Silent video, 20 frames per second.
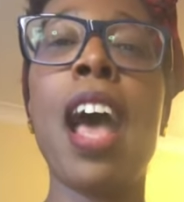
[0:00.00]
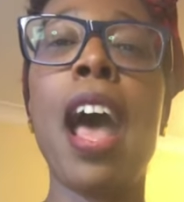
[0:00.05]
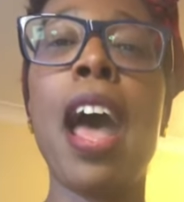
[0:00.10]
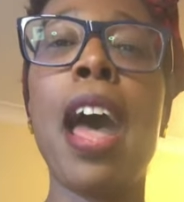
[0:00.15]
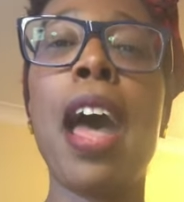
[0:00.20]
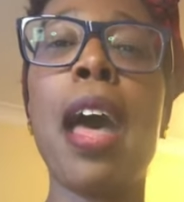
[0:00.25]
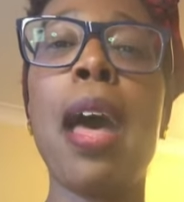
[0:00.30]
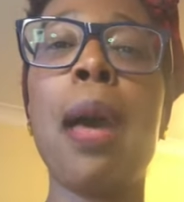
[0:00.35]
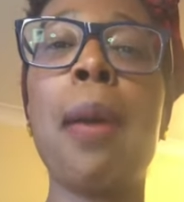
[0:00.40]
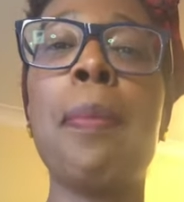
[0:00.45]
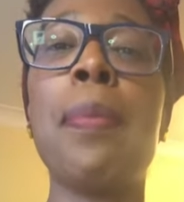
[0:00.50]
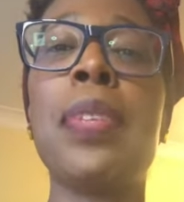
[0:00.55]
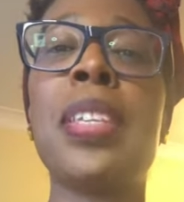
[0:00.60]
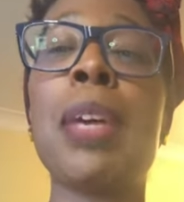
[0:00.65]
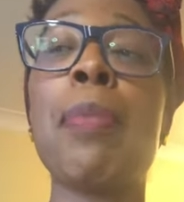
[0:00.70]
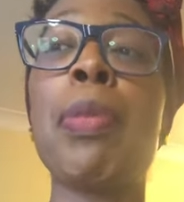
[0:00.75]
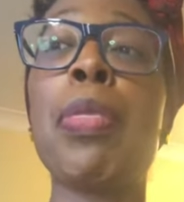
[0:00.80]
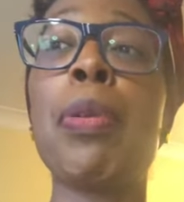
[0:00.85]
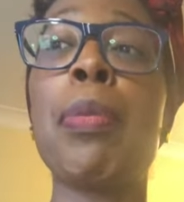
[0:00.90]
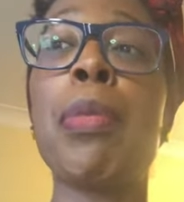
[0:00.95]

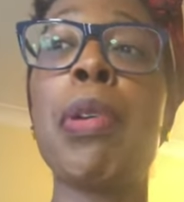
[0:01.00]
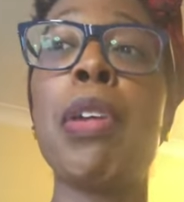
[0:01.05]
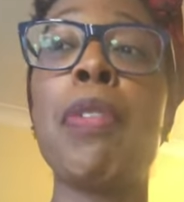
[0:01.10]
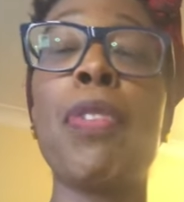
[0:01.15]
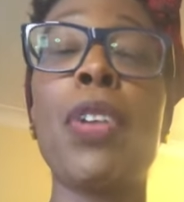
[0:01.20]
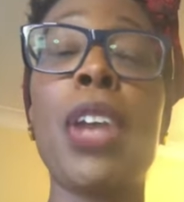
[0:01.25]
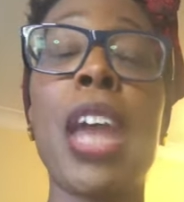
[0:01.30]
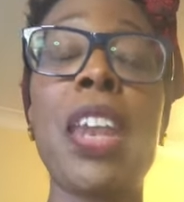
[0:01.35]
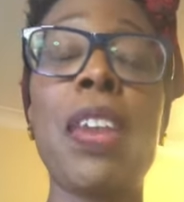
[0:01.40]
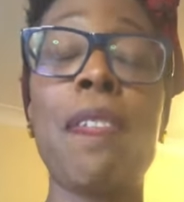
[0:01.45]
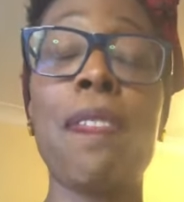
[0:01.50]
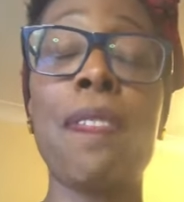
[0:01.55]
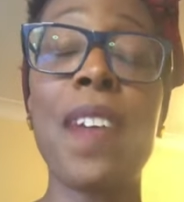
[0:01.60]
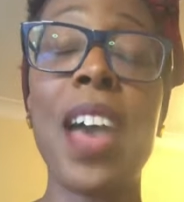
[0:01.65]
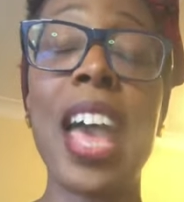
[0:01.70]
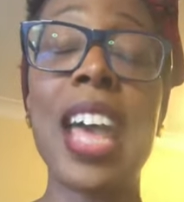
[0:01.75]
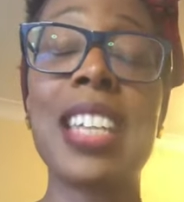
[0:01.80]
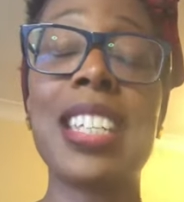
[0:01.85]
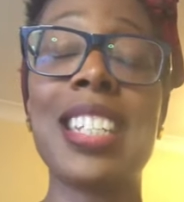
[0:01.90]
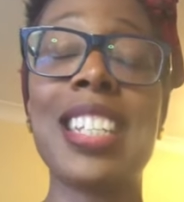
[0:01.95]
Some of them are even at the
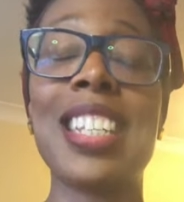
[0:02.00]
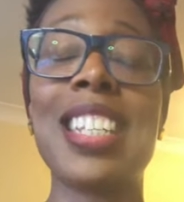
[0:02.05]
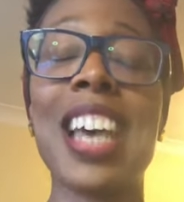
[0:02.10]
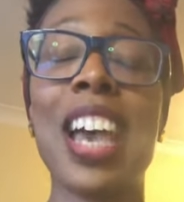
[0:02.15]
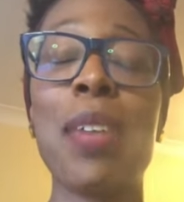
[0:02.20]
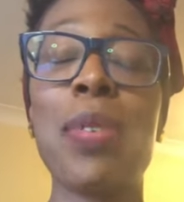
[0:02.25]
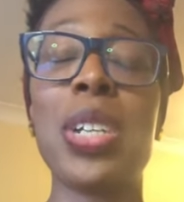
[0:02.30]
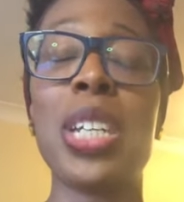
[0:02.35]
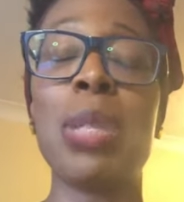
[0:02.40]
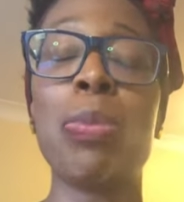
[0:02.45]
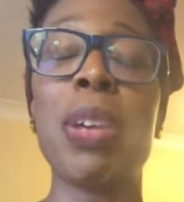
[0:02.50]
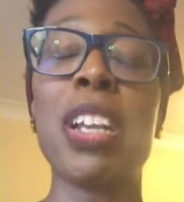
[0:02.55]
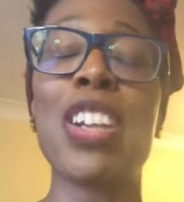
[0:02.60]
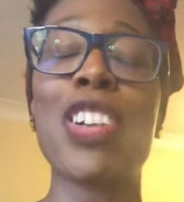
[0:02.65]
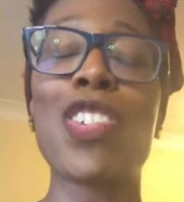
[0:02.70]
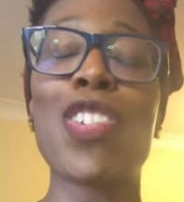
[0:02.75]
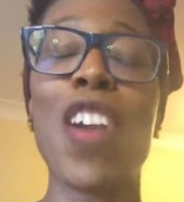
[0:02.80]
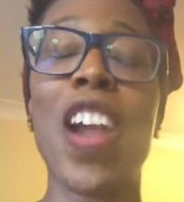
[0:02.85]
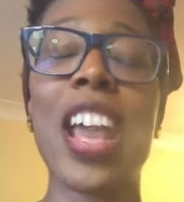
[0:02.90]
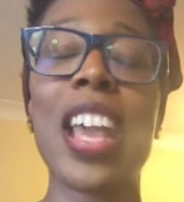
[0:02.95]
fairs today, which has been
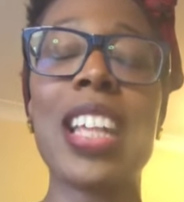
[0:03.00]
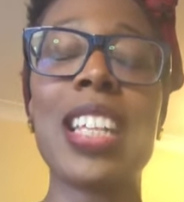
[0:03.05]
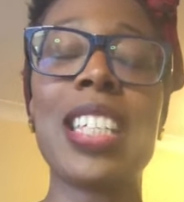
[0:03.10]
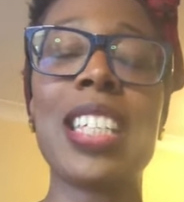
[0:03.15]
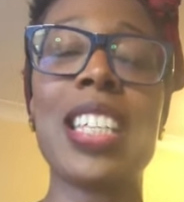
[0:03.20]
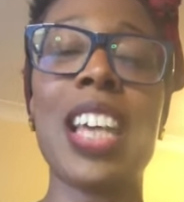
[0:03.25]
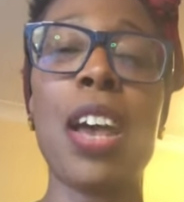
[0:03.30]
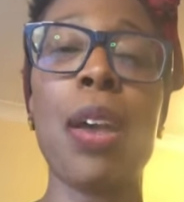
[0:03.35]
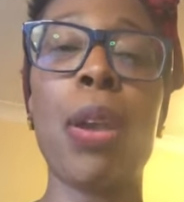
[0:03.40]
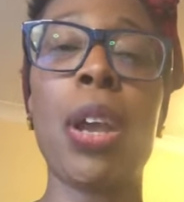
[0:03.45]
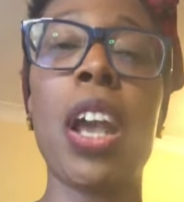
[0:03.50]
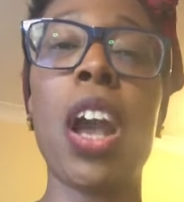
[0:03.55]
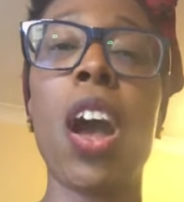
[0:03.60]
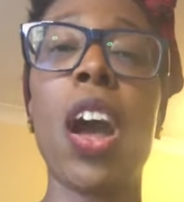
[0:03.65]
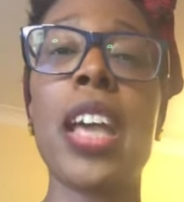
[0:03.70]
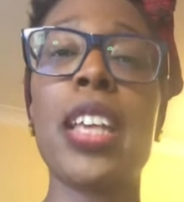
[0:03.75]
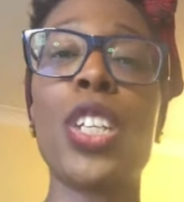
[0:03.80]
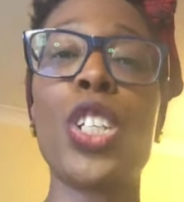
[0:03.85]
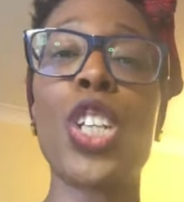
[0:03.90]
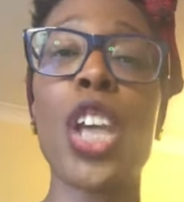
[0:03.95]
great. So
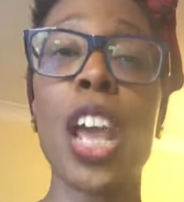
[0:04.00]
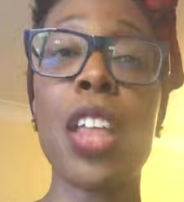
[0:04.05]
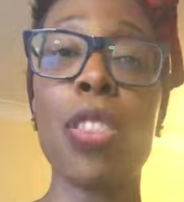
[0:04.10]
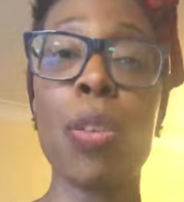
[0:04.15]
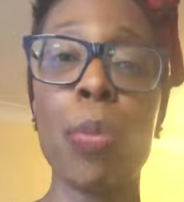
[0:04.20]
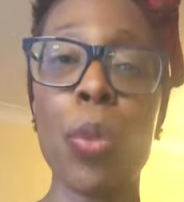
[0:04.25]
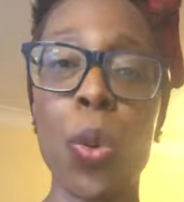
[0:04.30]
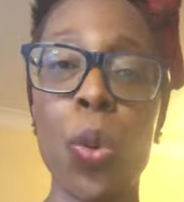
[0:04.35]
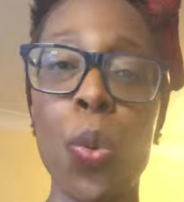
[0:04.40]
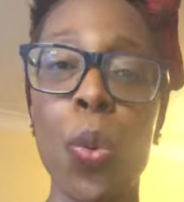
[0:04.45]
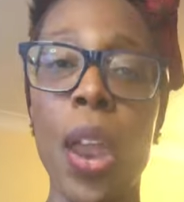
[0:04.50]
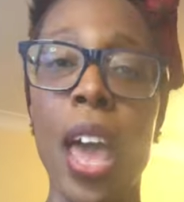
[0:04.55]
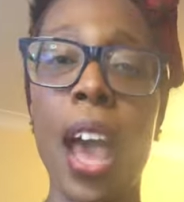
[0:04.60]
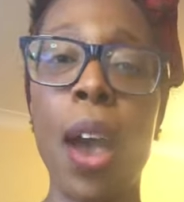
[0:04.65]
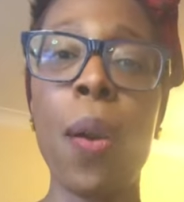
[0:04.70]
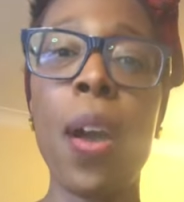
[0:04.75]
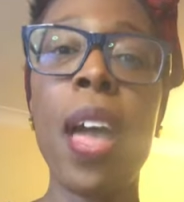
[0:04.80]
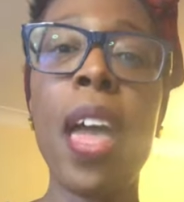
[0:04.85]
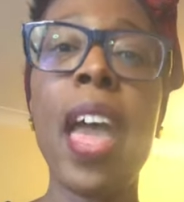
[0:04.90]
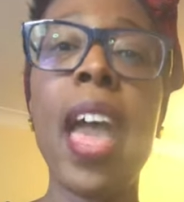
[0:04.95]
guys, check them all
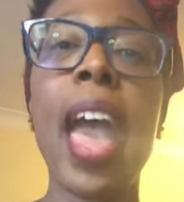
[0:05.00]
out.